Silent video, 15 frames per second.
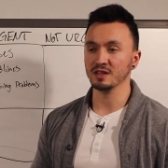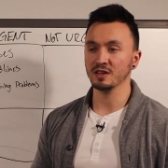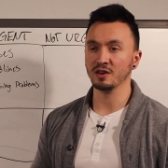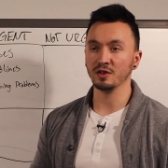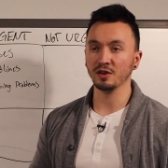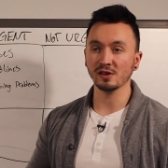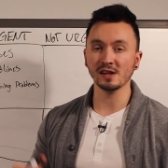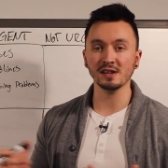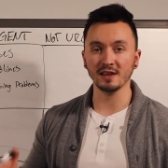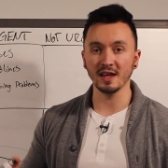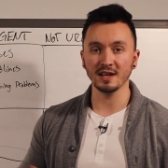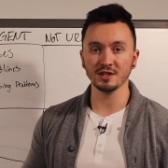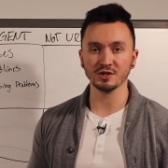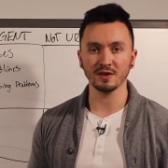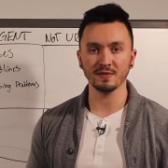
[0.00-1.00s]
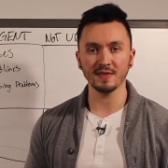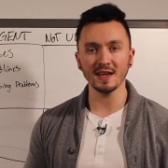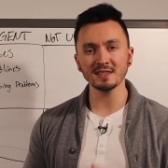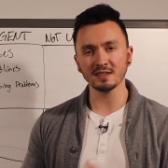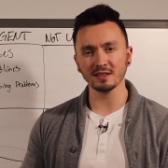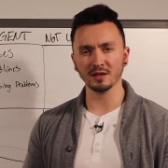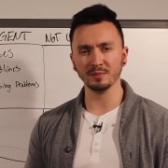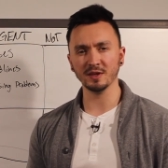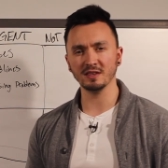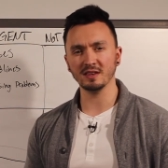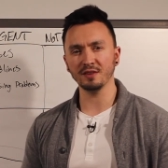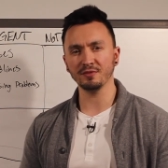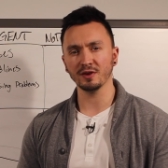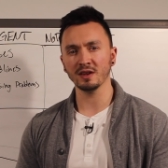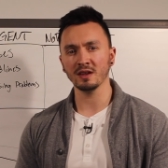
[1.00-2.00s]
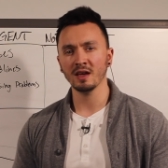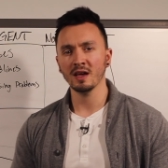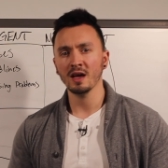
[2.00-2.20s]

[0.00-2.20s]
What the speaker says: you know, you're in danger. That's a little bit different.